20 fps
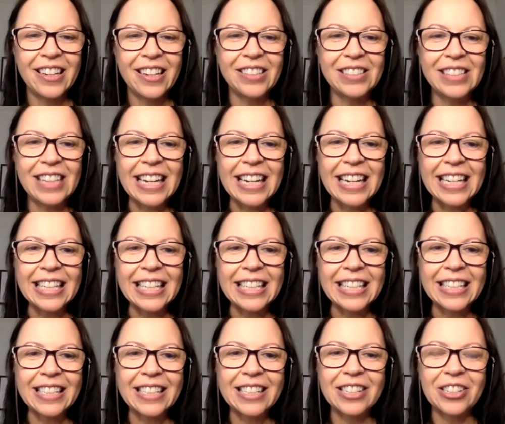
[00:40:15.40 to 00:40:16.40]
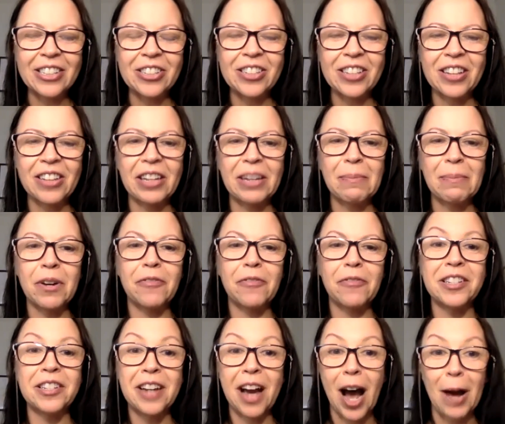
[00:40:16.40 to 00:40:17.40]
Elaine starts selling
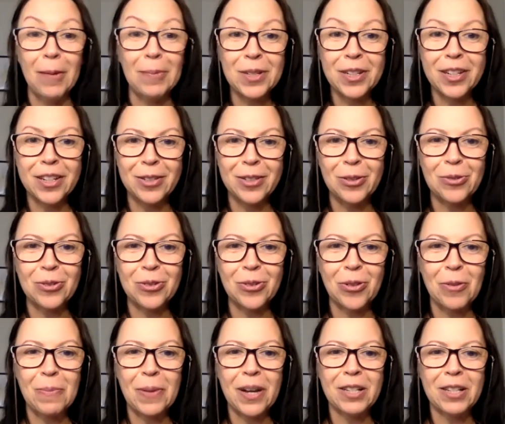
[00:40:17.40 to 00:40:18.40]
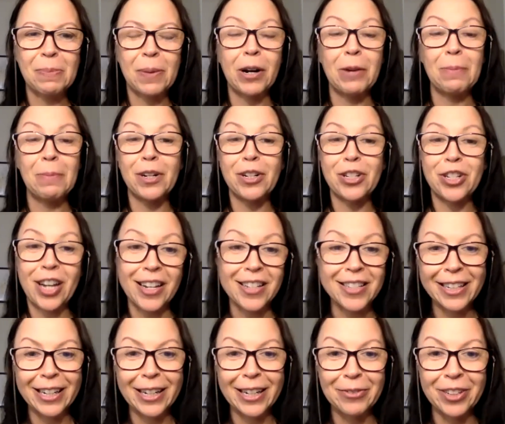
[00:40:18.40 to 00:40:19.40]
muffin tops because those are the best part, but she
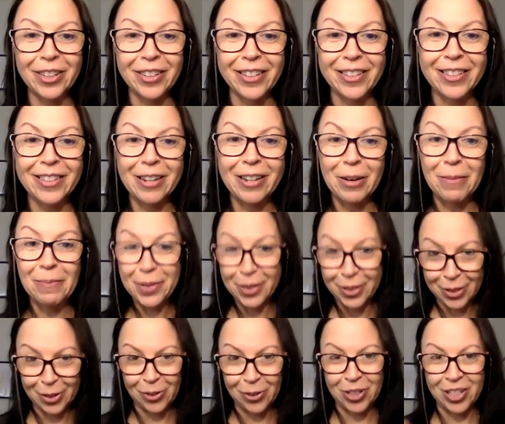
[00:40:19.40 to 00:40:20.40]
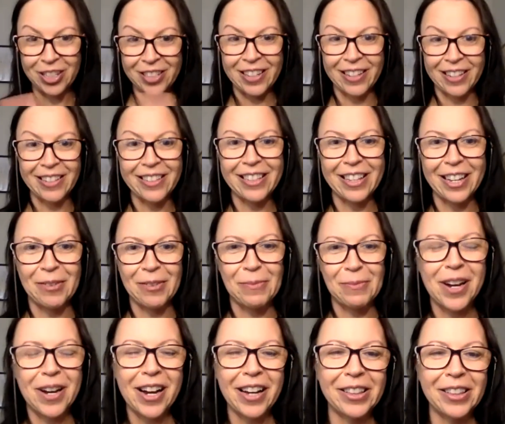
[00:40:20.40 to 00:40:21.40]
has to get rid of the stumps. So she sends
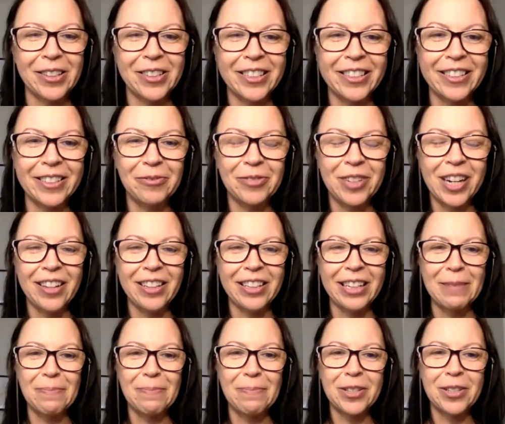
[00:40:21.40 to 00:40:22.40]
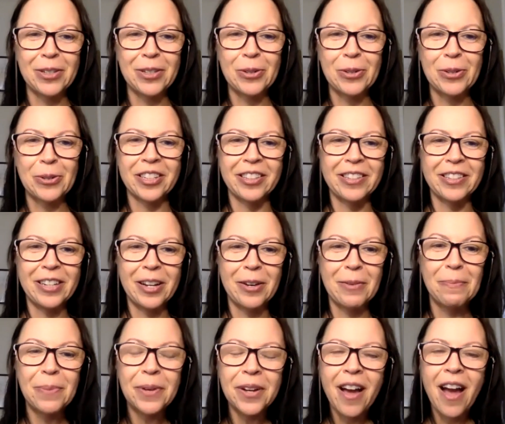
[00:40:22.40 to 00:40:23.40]
them on the reality bus tour to the
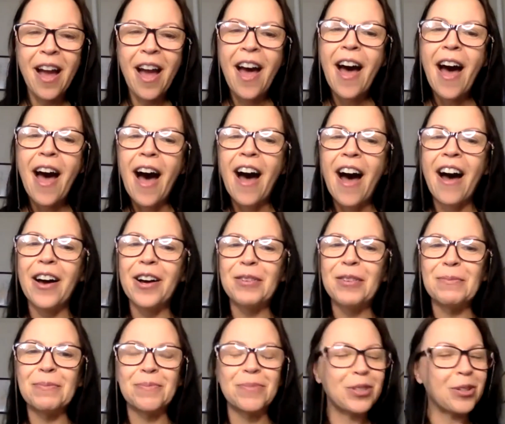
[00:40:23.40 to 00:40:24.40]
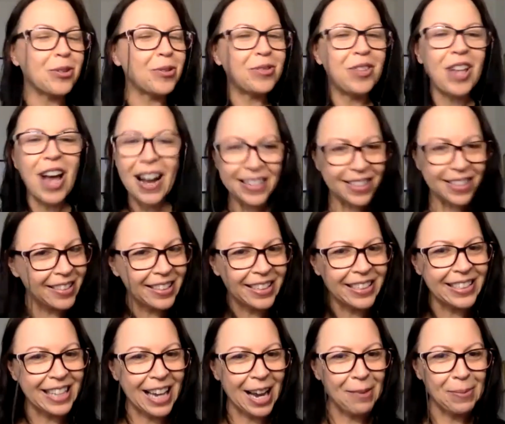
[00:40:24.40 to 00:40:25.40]
dump. So lots of
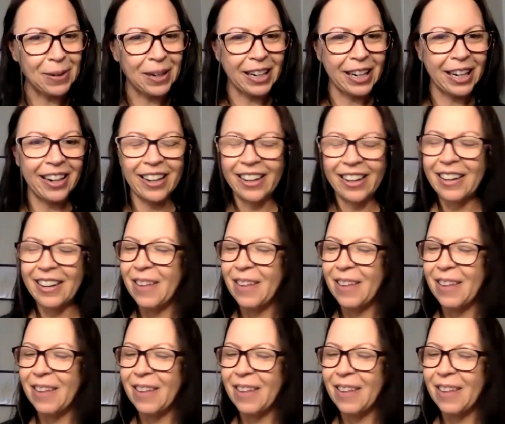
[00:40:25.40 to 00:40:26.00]
things happening.